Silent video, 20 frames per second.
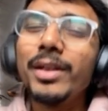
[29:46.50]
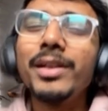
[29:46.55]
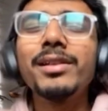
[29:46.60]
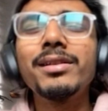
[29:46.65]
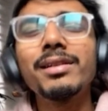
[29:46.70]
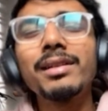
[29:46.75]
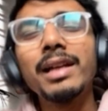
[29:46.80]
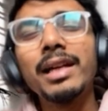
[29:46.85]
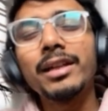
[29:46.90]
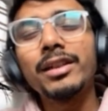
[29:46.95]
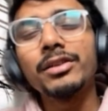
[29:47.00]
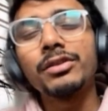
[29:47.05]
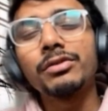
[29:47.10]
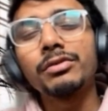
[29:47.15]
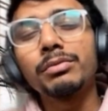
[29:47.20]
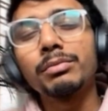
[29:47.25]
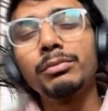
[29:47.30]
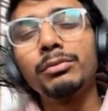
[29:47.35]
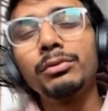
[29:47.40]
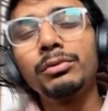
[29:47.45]
It's like a
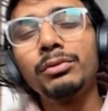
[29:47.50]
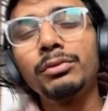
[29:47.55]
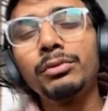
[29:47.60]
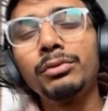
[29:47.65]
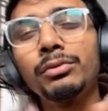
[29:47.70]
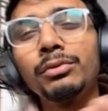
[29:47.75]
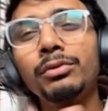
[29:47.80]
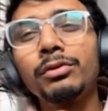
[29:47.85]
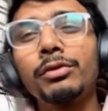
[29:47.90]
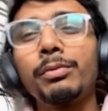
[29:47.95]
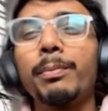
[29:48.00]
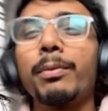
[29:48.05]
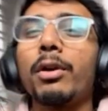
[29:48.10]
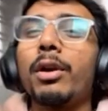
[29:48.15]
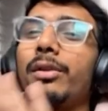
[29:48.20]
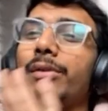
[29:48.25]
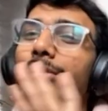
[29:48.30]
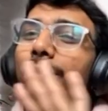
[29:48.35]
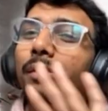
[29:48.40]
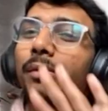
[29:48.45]
smooth
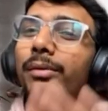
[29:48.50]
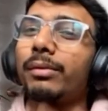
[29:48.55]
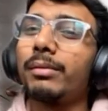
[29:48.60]
process.